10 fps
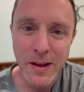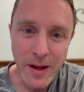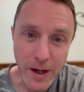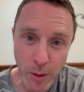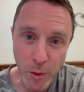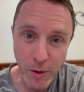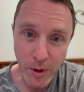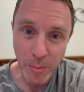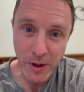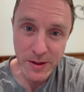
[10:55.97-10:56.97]
And I woke
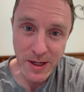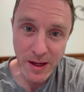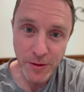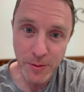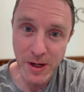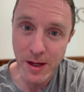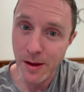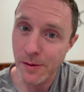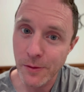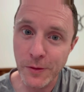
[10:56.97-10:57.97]
up on day 3
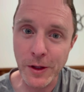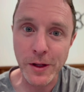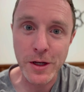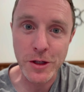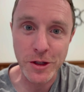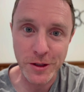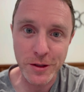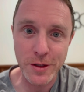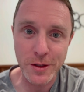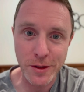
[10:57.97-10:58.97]
feeling
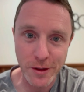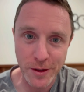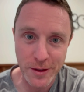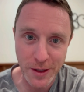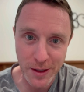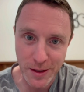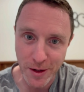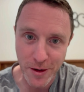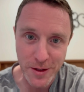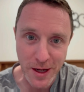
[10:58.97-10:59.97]
just as good as I did
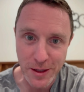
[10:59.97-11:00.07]
on day